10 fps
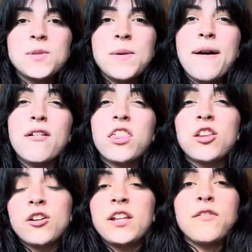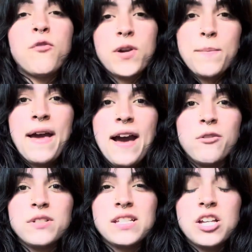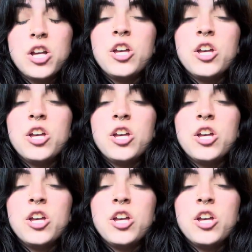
me about 30 to 40 pounds.